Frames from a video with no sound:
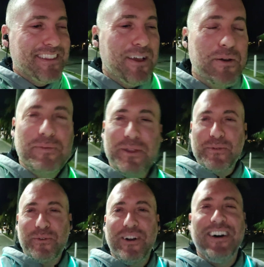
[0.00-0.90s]
that would
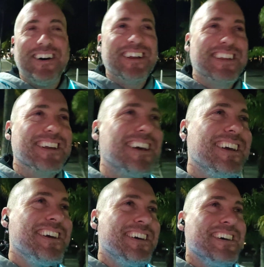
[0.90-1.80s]
be wrong.
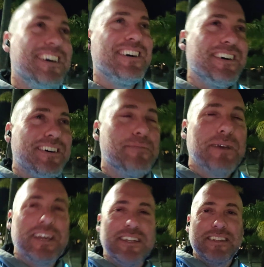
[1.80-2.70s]
Oh
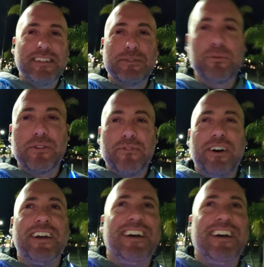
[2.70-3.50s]
man, that's pretty fun.